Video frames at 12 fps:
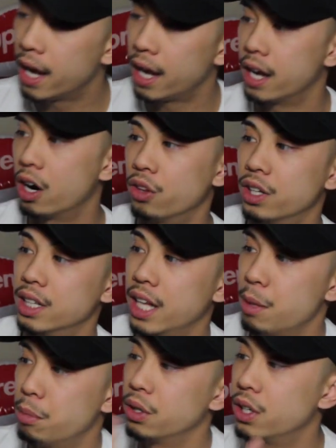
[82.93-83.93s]
And on the
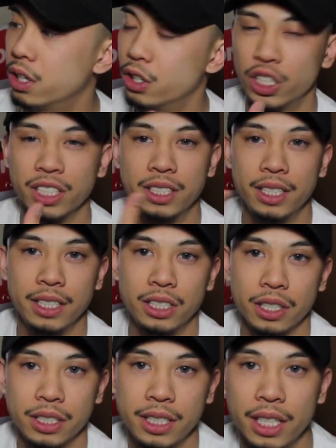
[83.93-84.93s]
label here, you can see it's
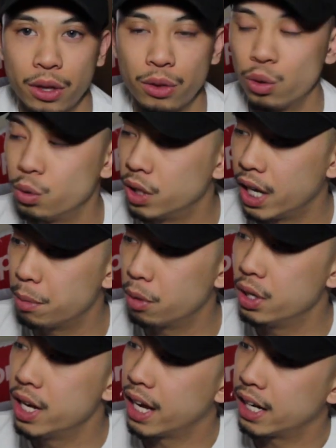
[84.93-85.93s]
a see-through
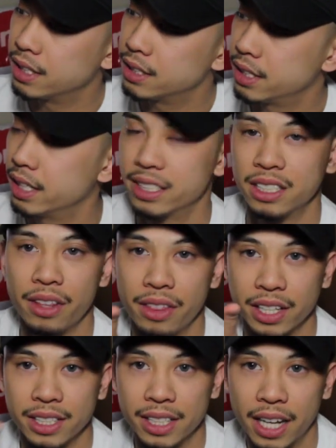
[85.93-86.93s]
label, and it says
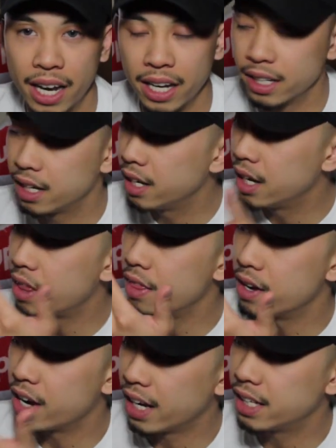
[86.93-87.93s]
the 10
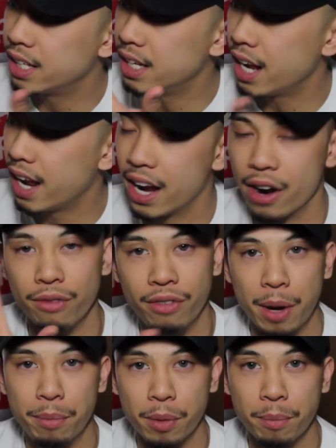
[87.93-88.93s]
Nike Air
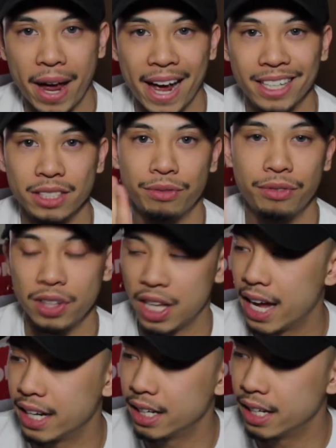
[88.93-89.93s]
Vapormax
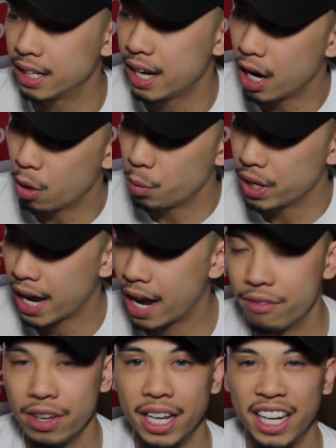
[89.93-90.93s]
Flyknit, and we
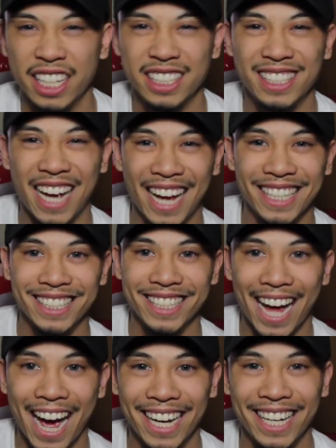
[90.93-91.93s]
have it in a size
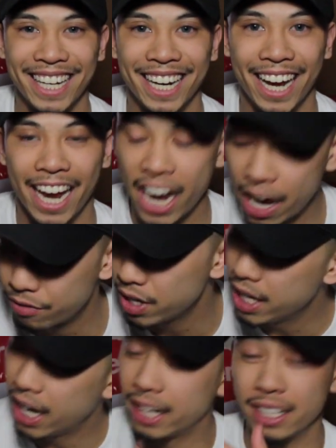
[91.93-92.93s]
9.5,
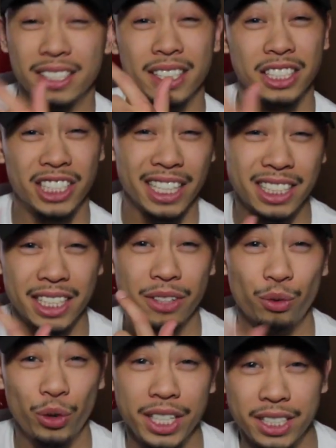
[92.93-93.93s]
and the
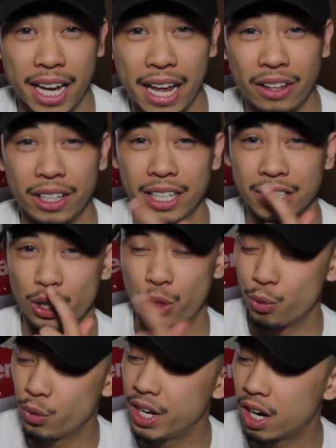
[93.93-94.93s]
suggested retail is
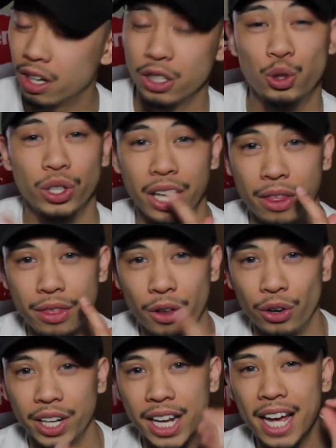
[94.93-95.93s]

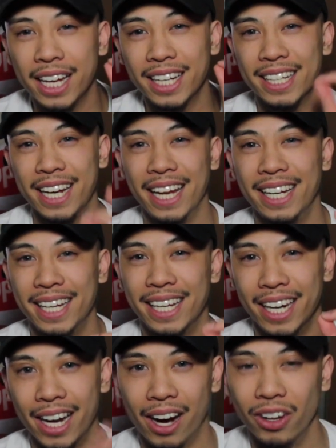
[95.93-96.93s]
330
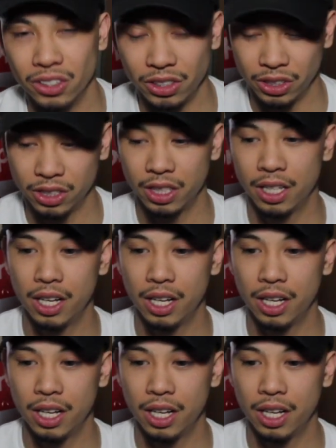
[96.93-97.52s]
Canadian dollars.